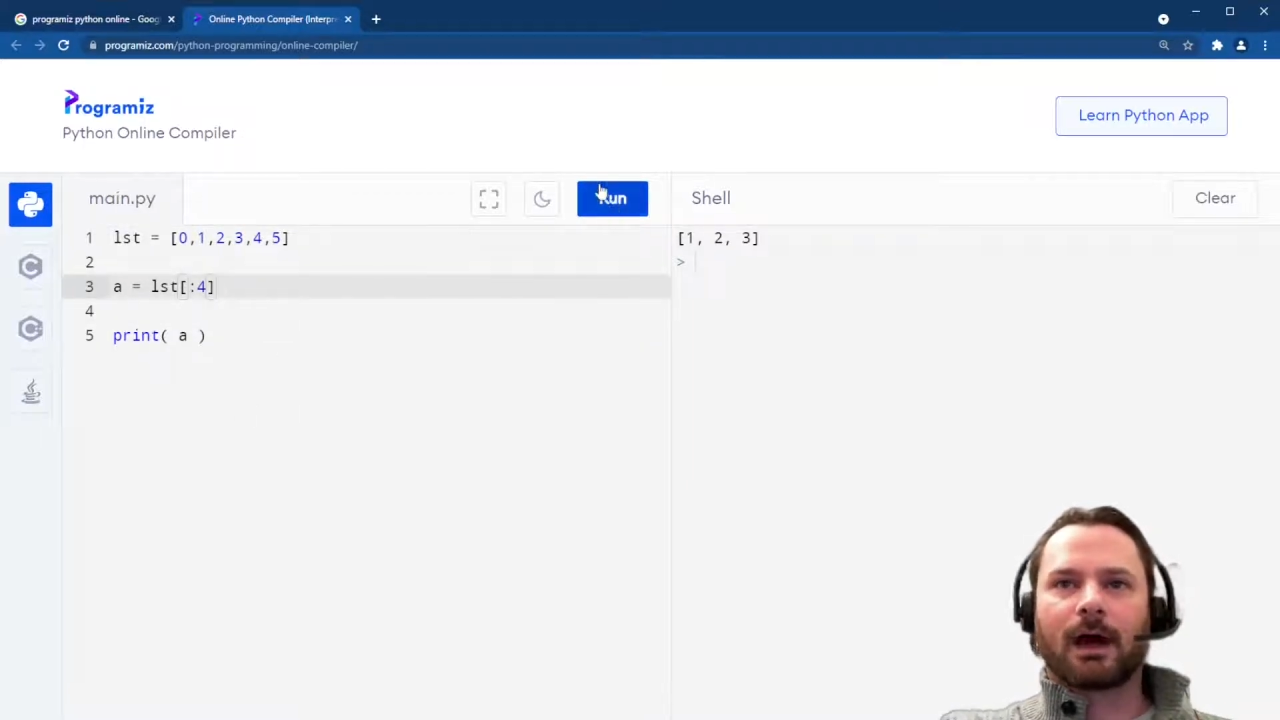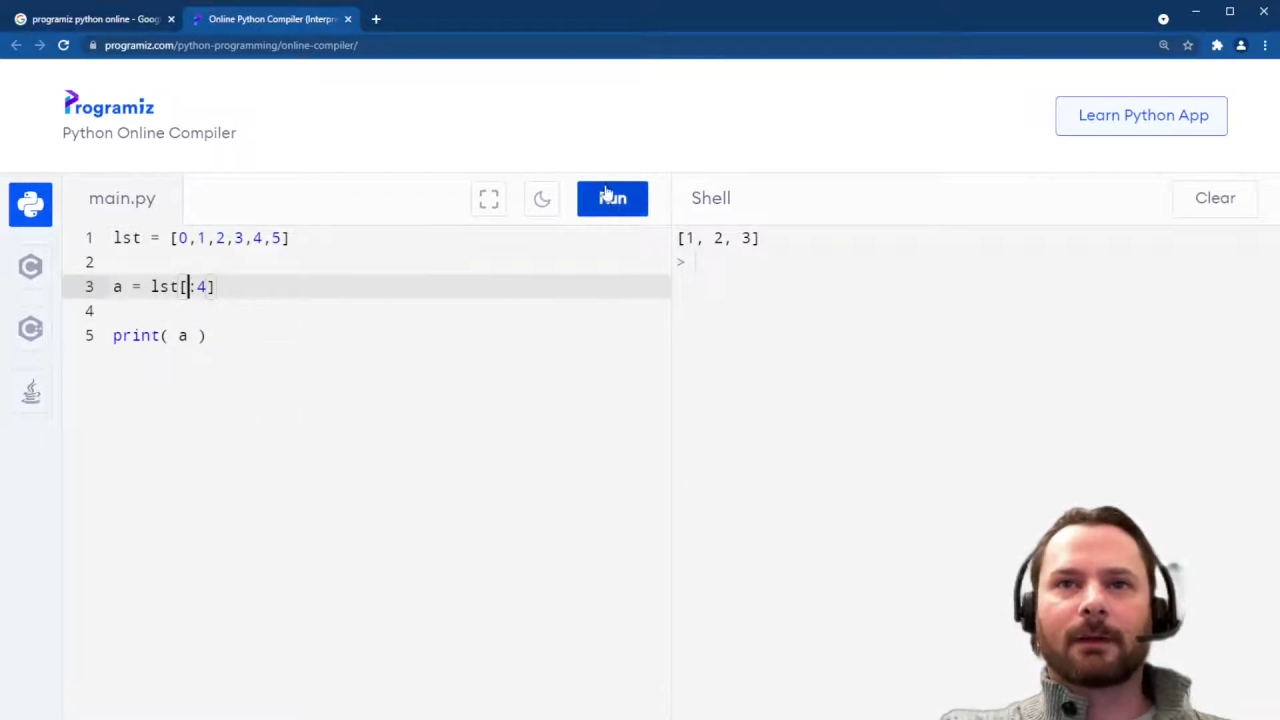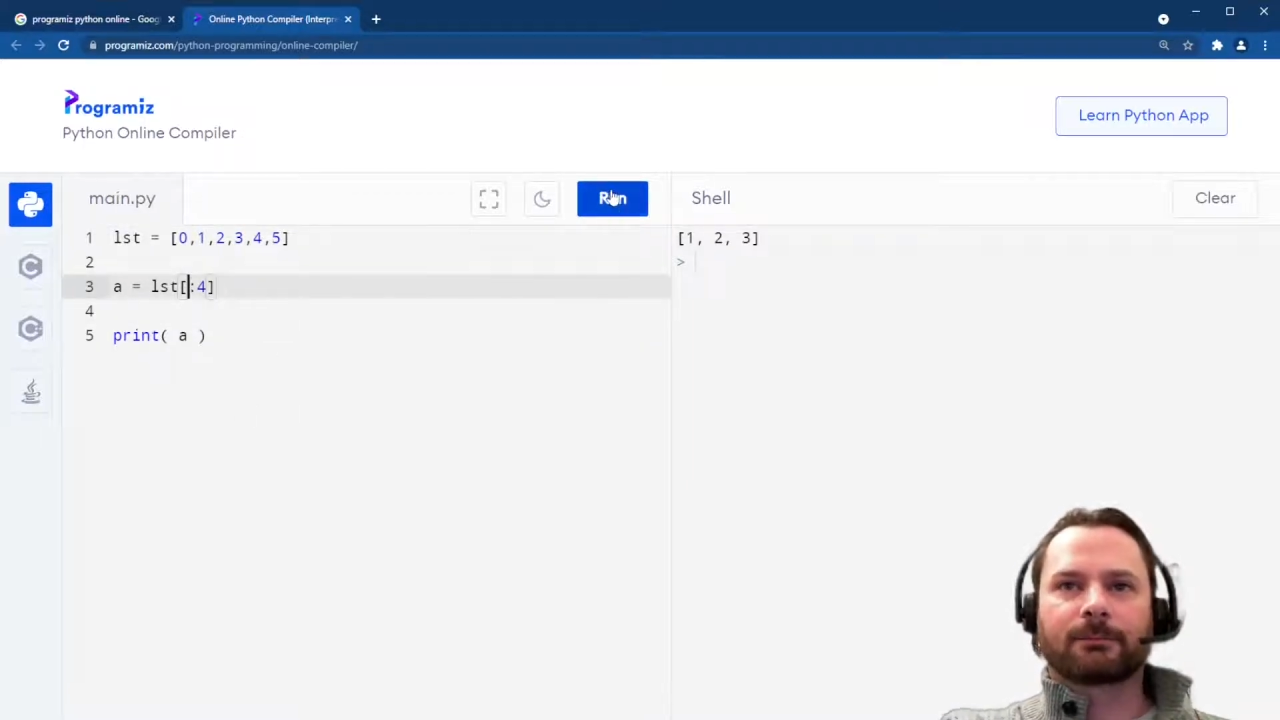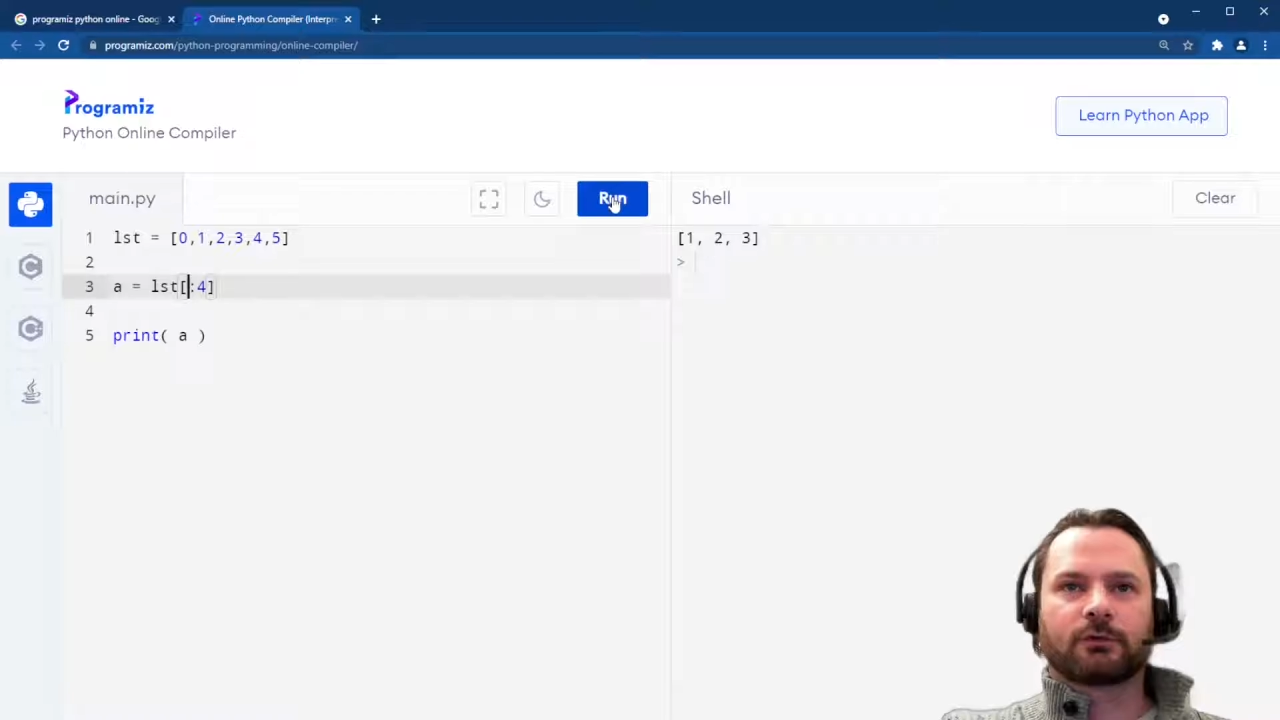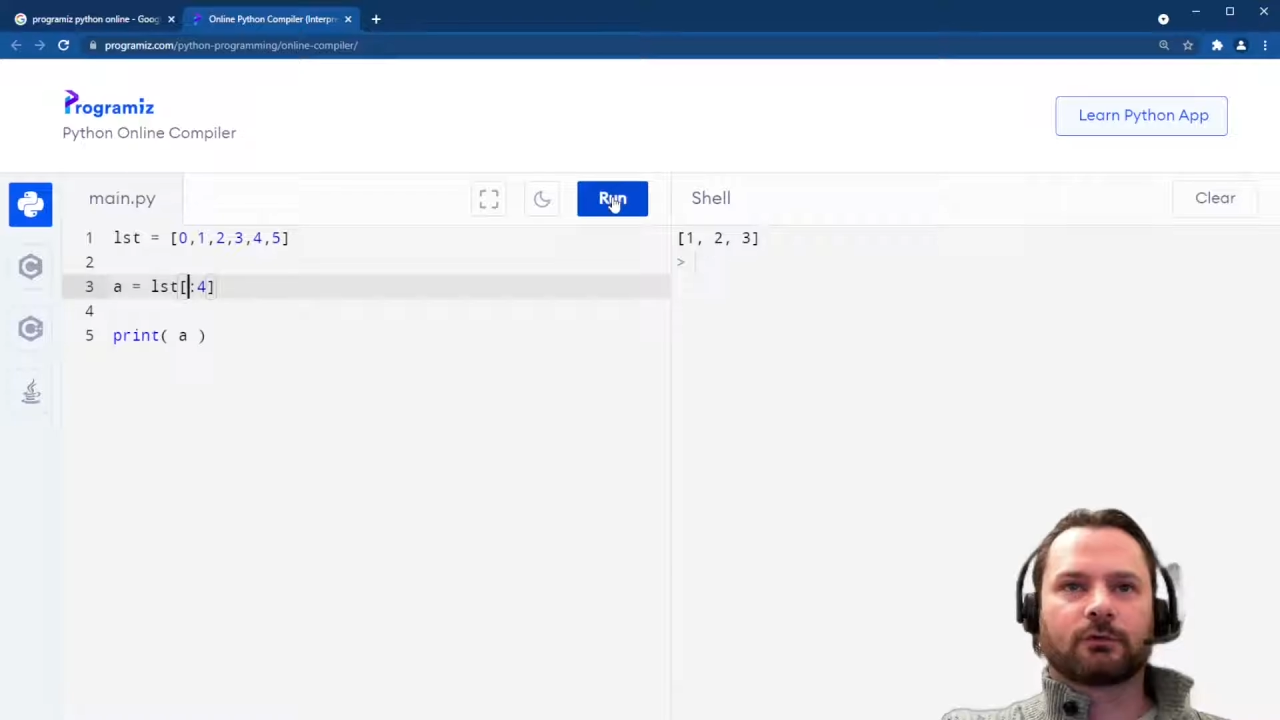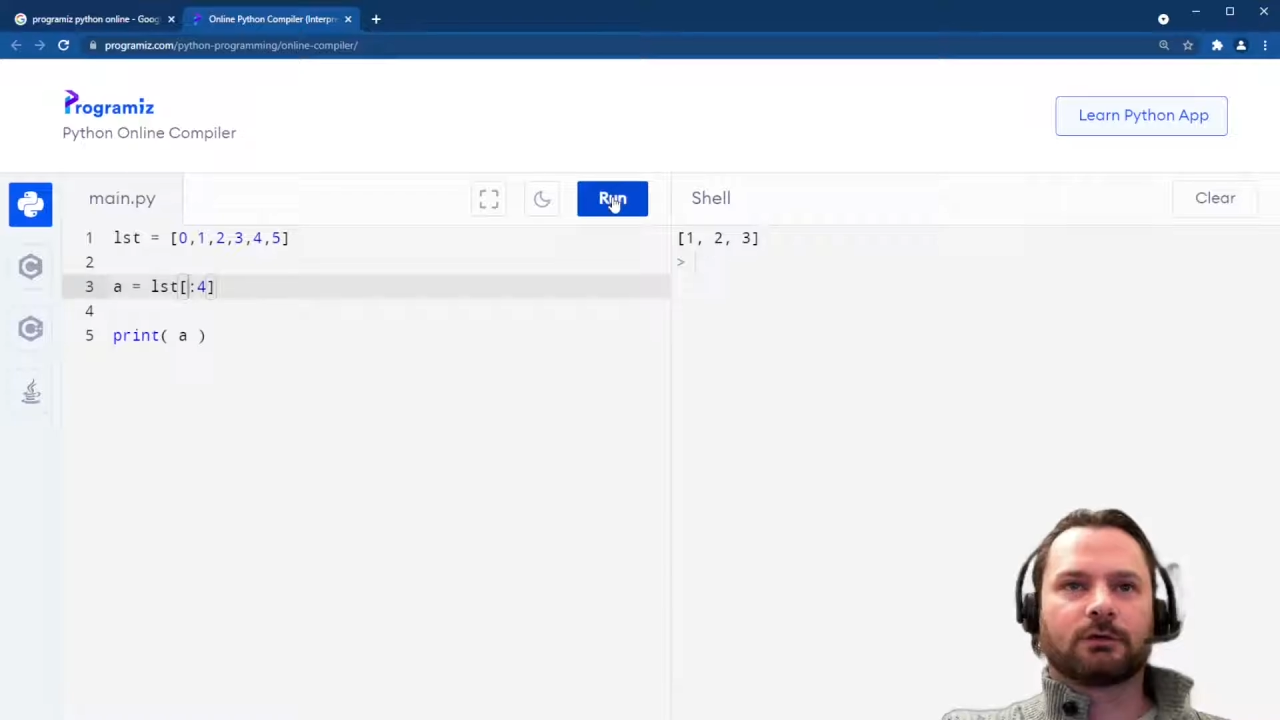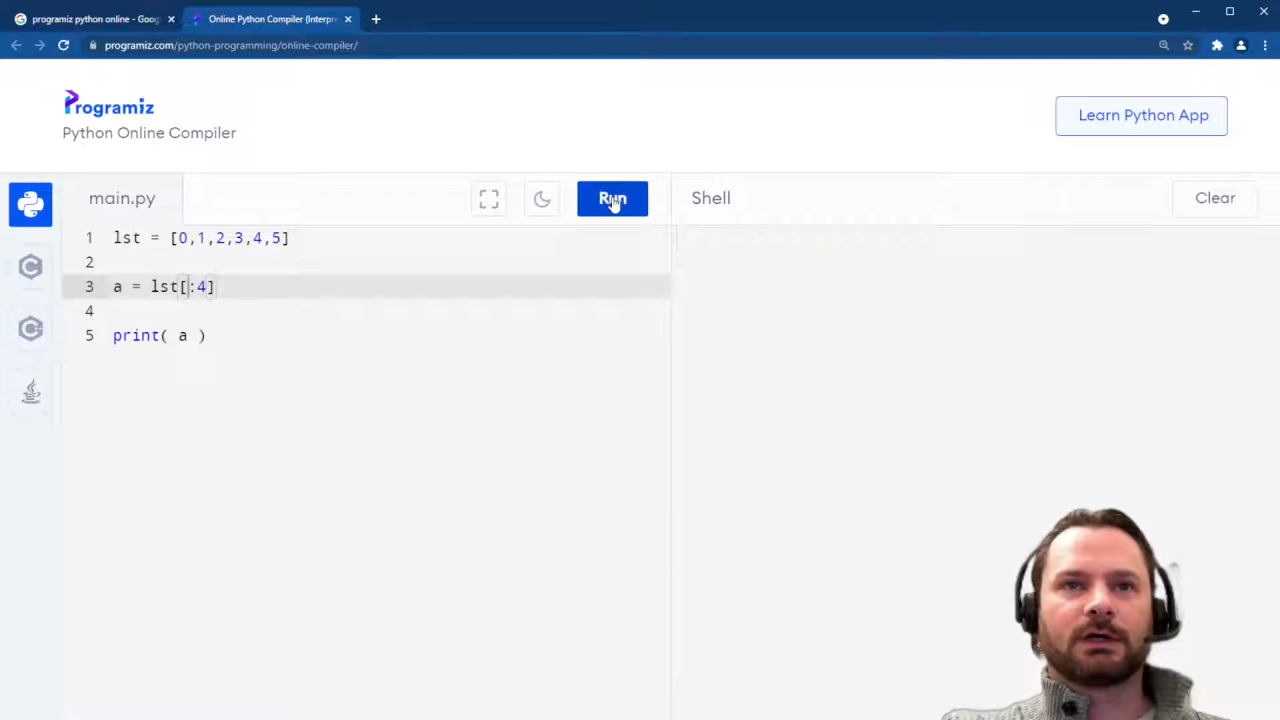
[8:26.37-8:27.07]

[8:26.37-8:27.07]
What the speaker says: up to